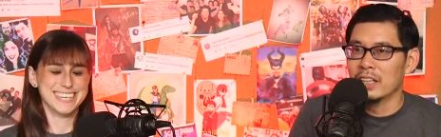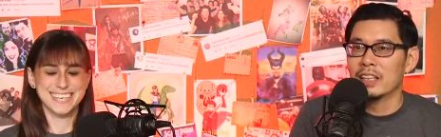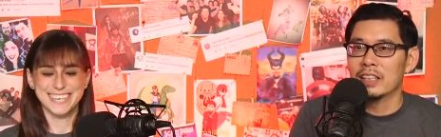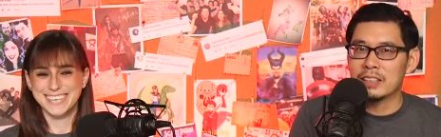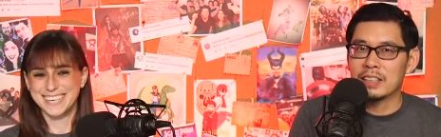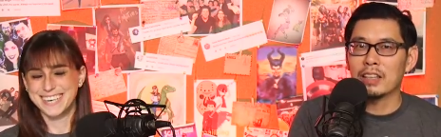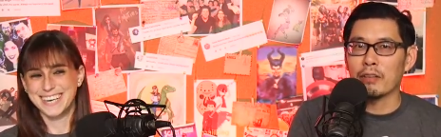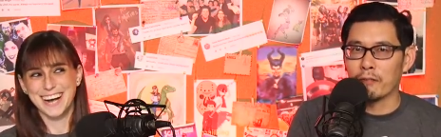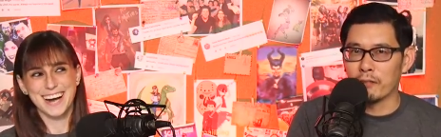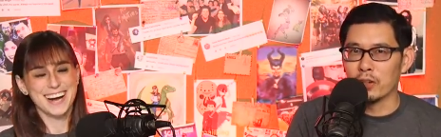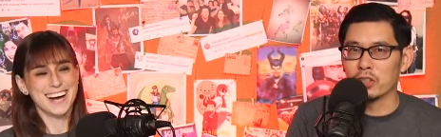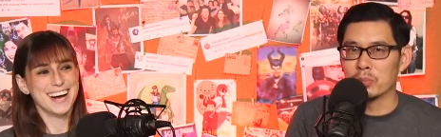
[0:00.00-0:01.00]
Speaker 1: let's get the
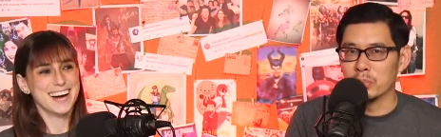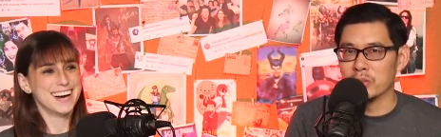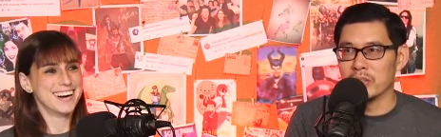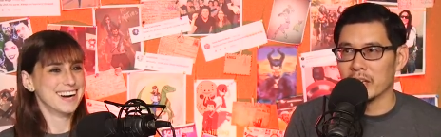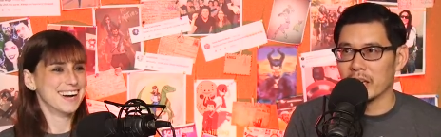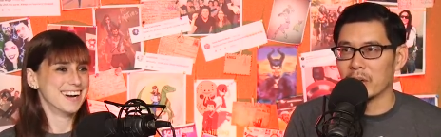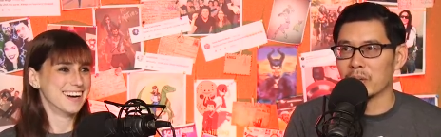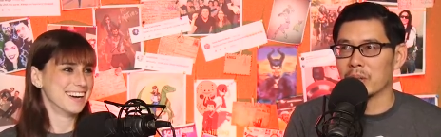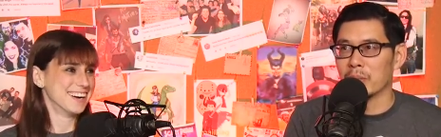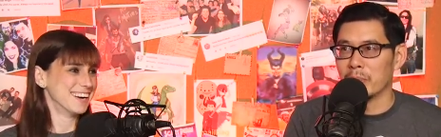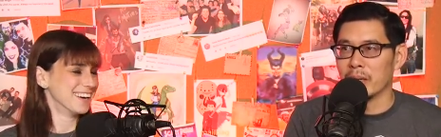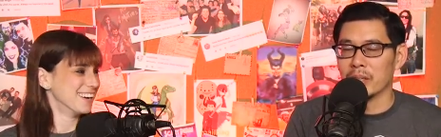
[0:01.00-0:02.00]
first movie out
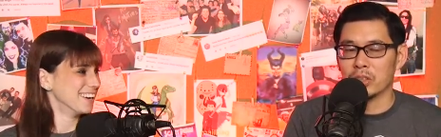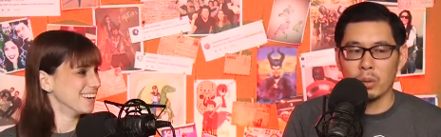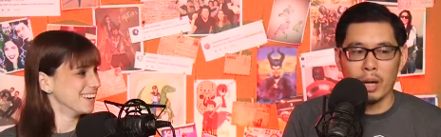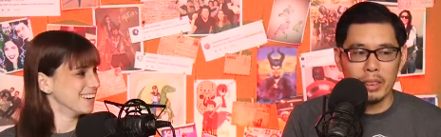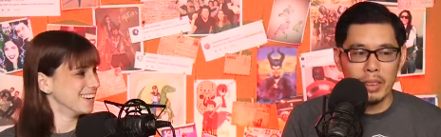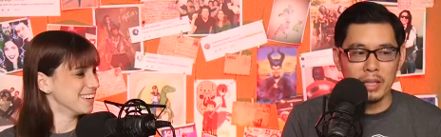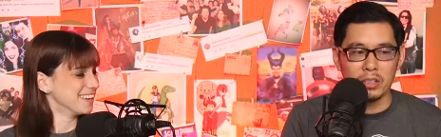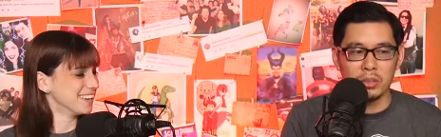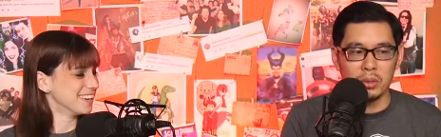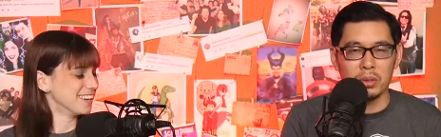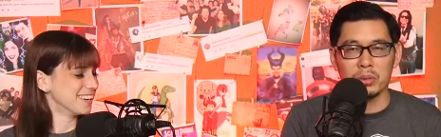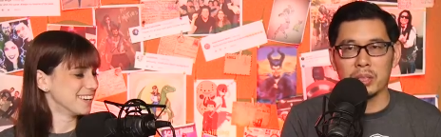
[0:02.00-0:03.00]
and make it. So I think
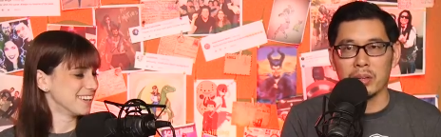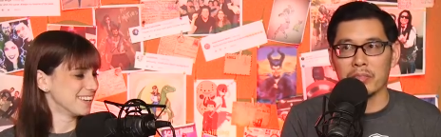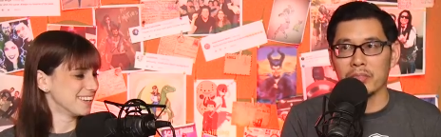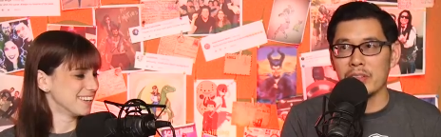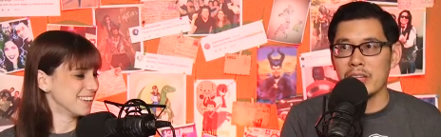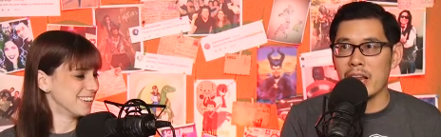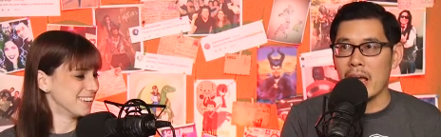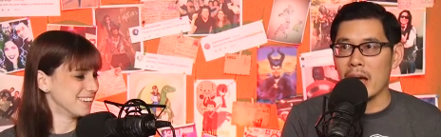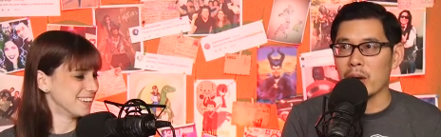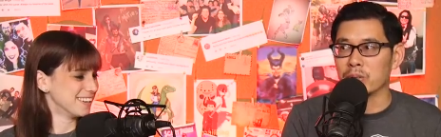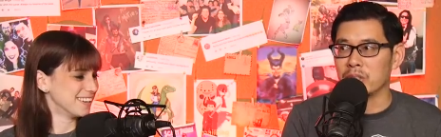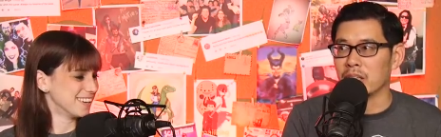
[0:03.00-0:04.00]
studios have
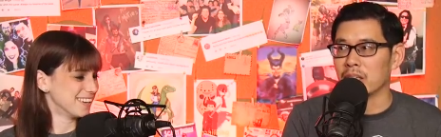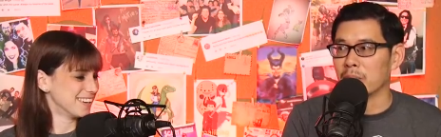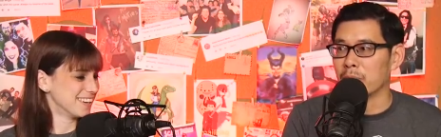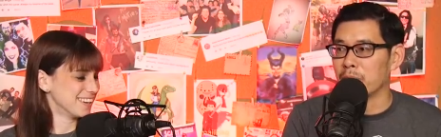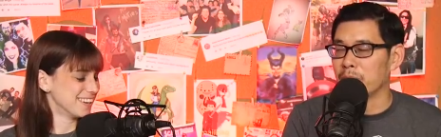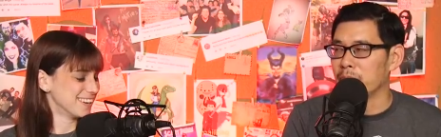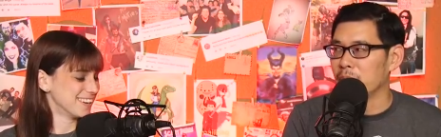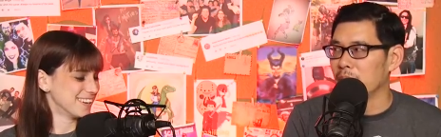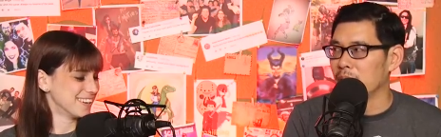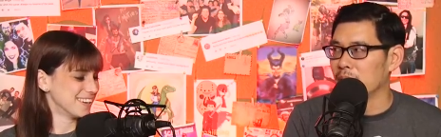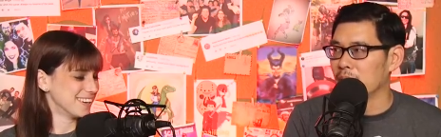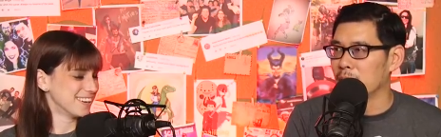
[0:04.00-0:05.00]
now taken a
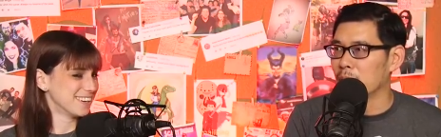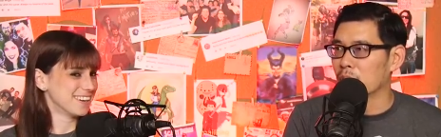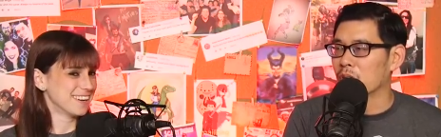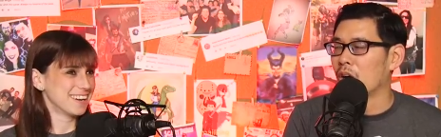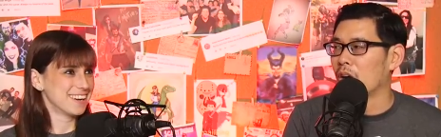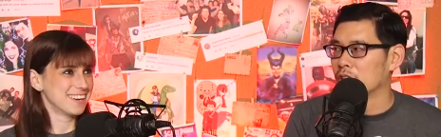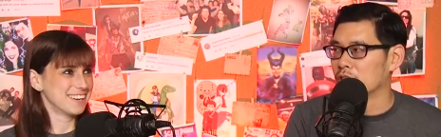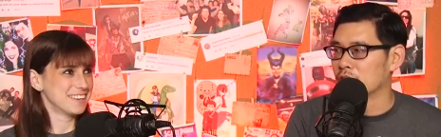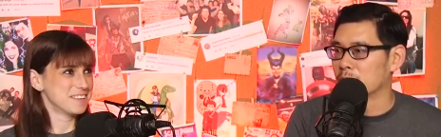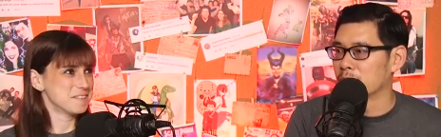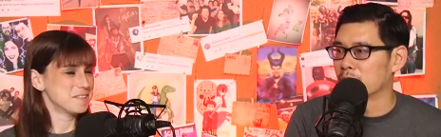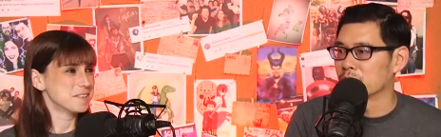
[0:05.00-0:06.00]
a more
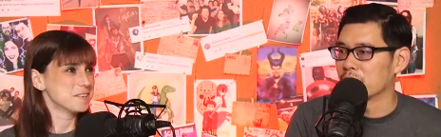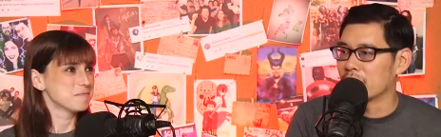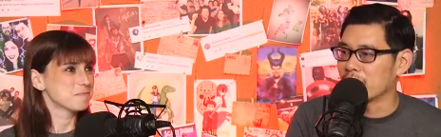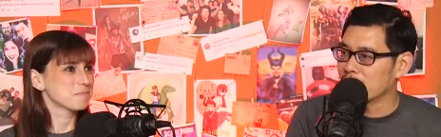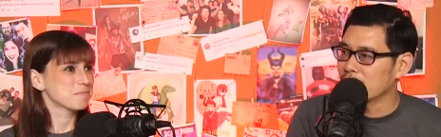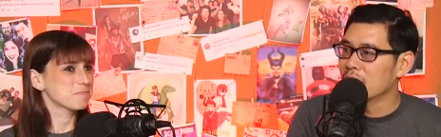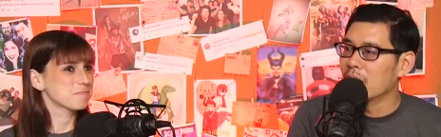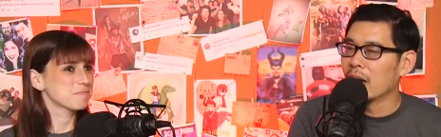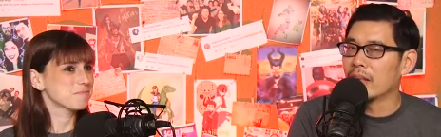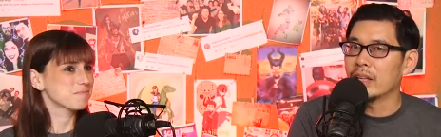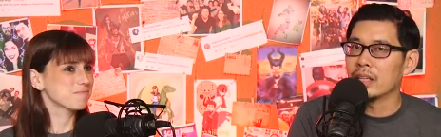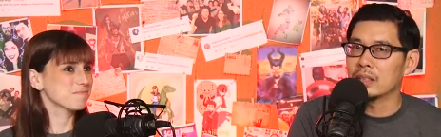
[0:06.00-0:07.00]
cautious approach, and I think it,
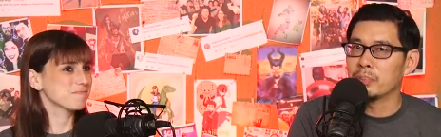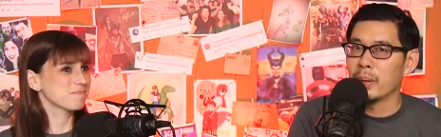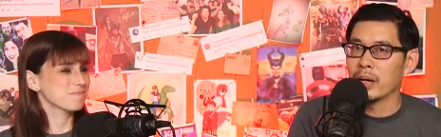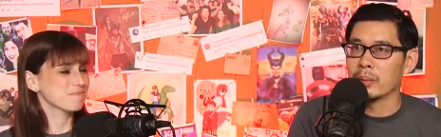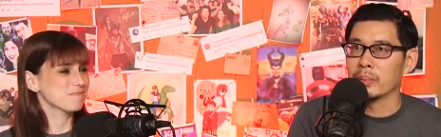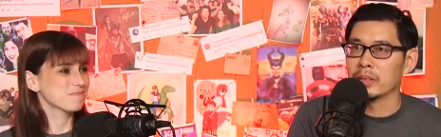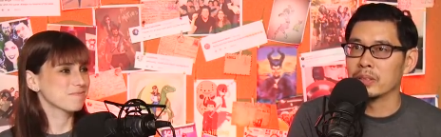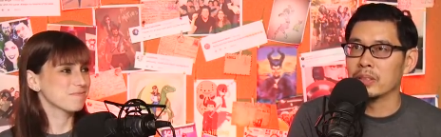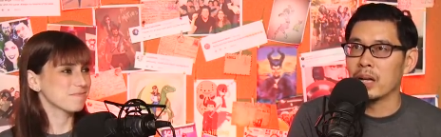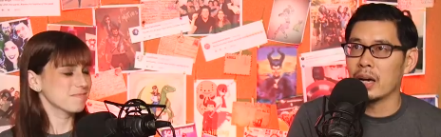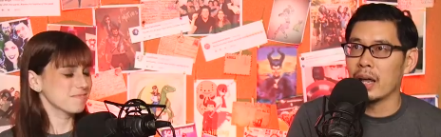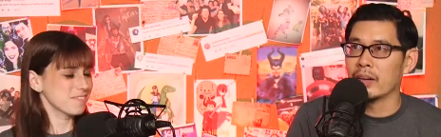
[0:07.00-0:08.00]
I think it's better because
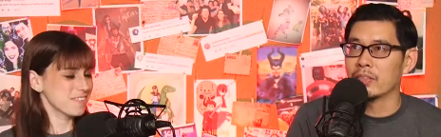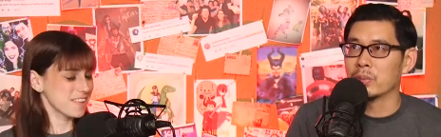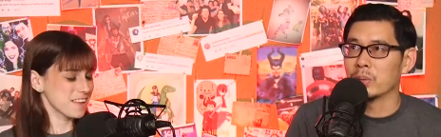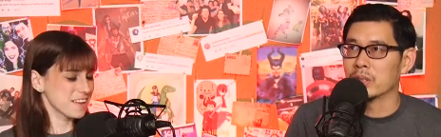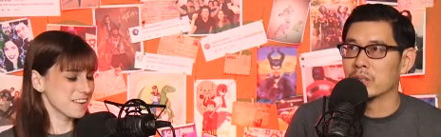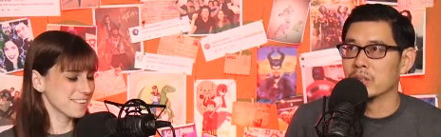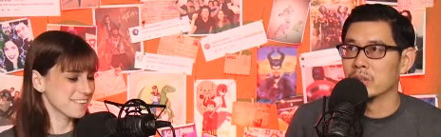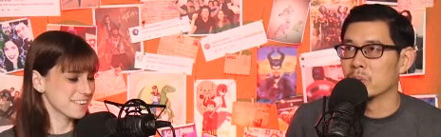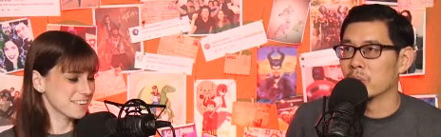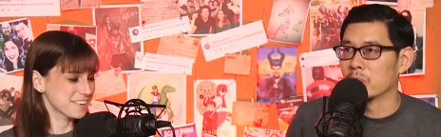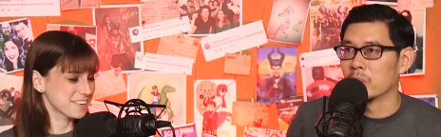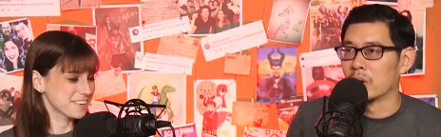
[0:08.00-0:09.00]
not everyone can do
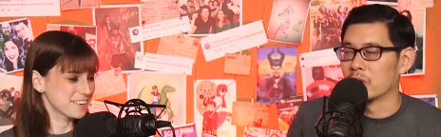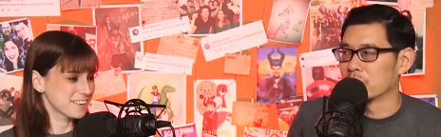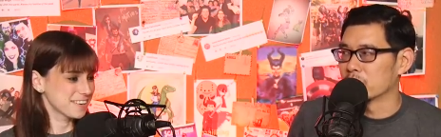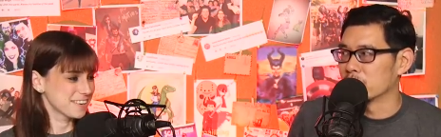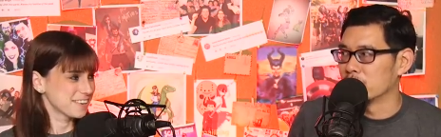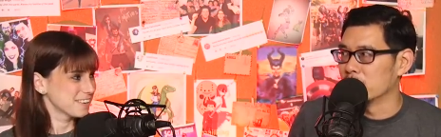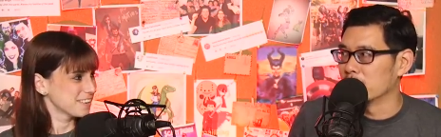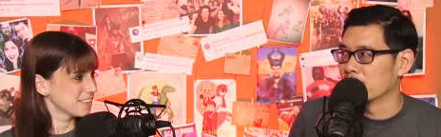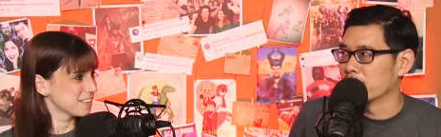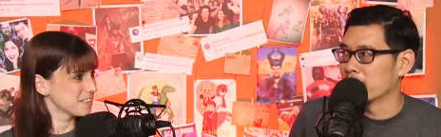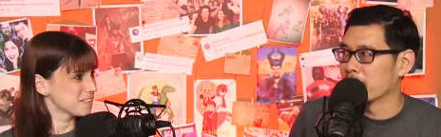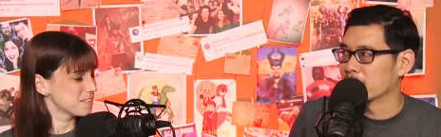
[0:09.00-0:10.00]
what Marvel's doing.
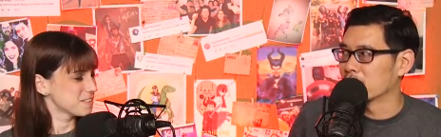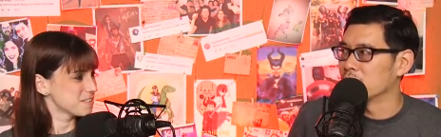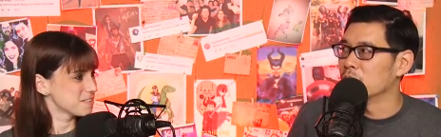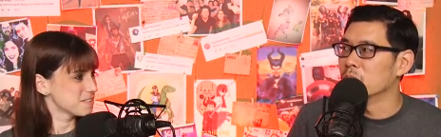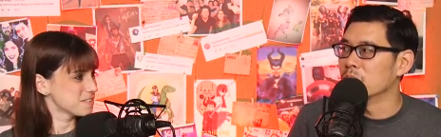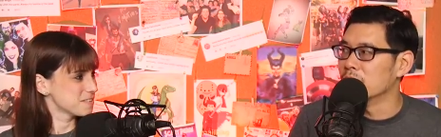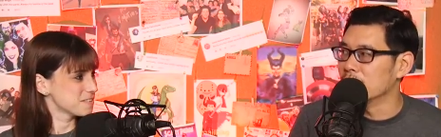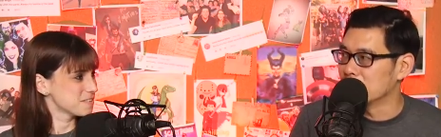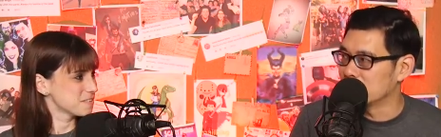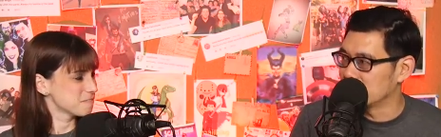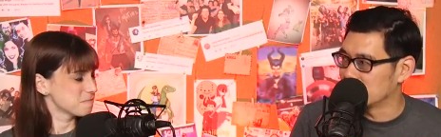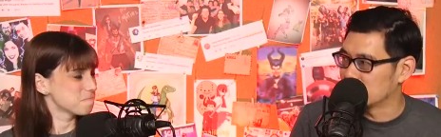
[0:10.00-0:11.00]
I mean, that's a
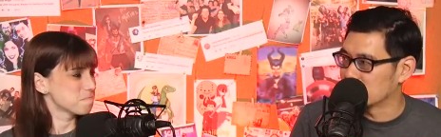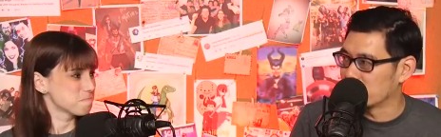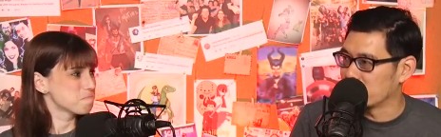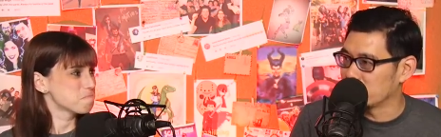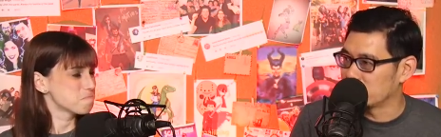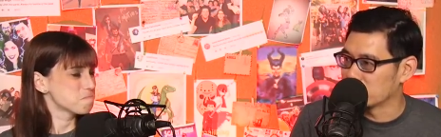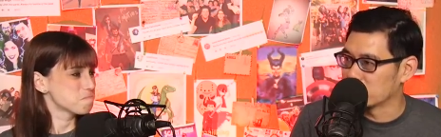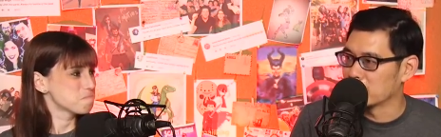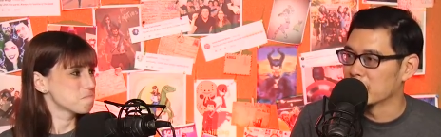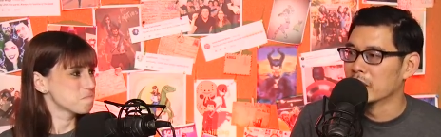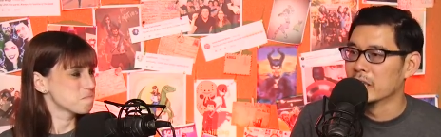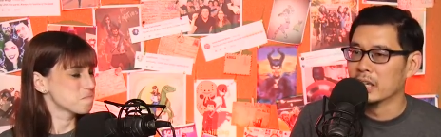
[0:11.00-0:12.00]
unique
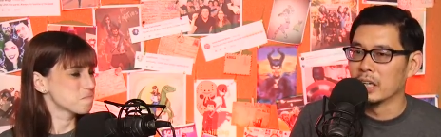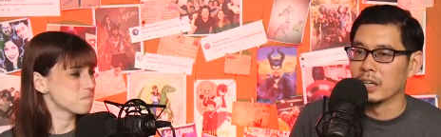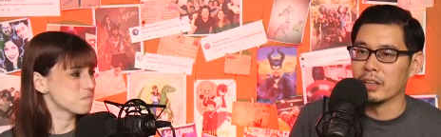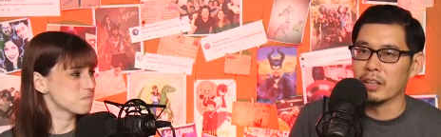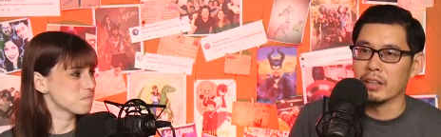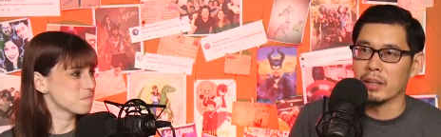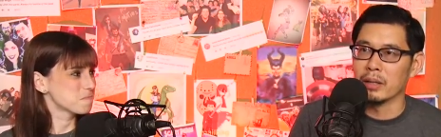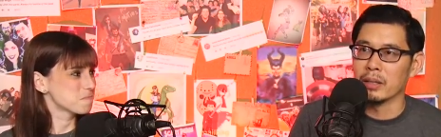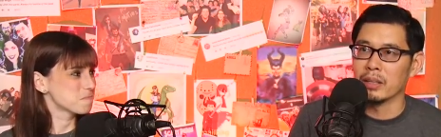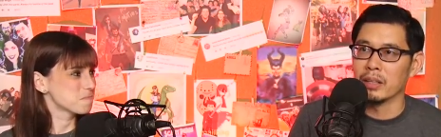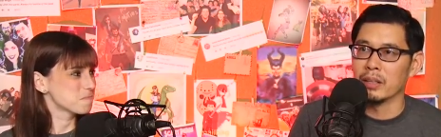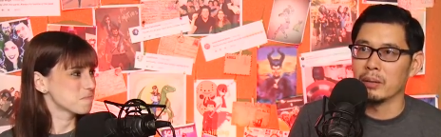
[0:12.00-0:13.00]
situation, and I think they
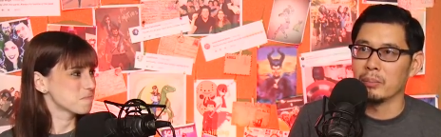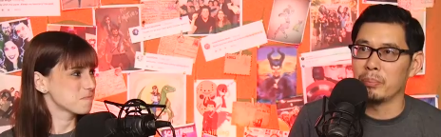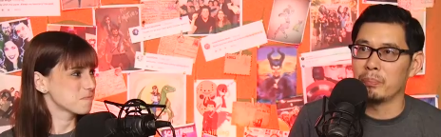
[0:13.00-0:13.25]
uh,